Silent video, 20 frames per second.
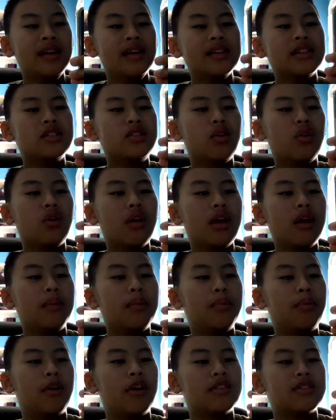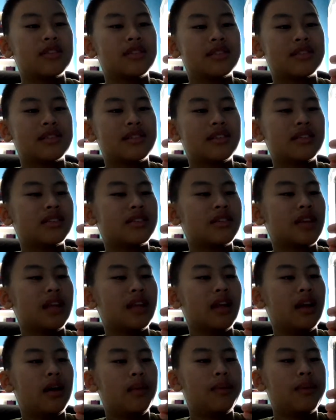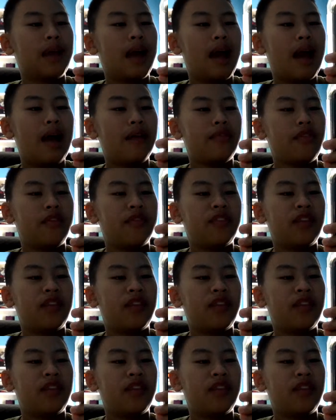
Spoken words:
store, and process such data on behalf of